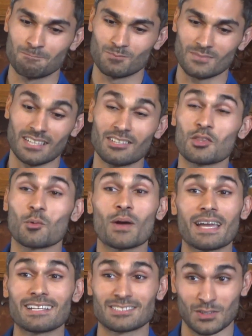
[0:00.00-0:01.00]
another
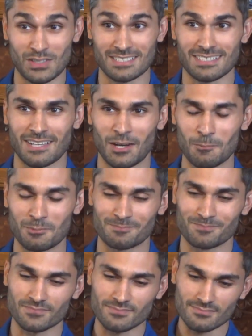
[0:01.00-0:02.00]
way attorneys could help,
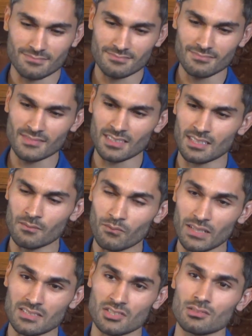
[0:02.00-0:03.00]

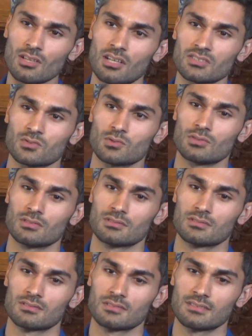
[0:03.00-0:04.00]
convince your law school
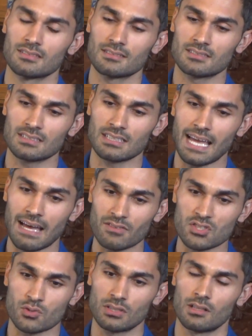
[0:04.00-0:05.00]
to have a
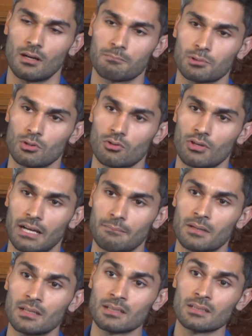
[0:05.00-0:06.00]
street law
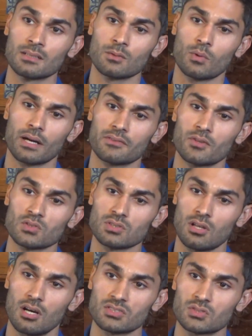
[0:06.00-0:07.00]
program where those
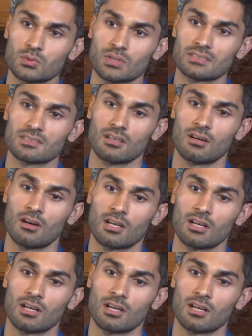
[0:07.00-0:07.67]
law students are